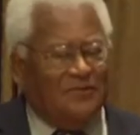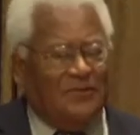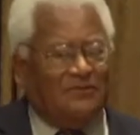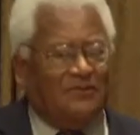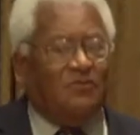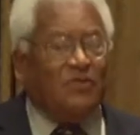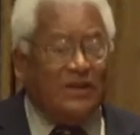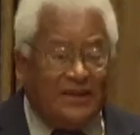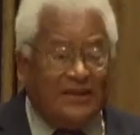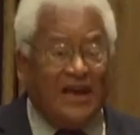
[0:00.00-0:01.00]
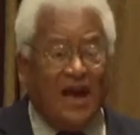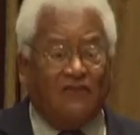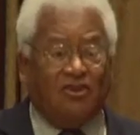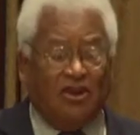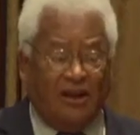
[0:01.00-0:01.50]
But we did
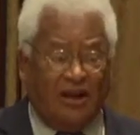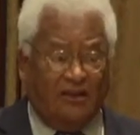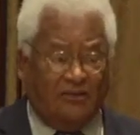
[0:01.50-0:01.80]
have in the United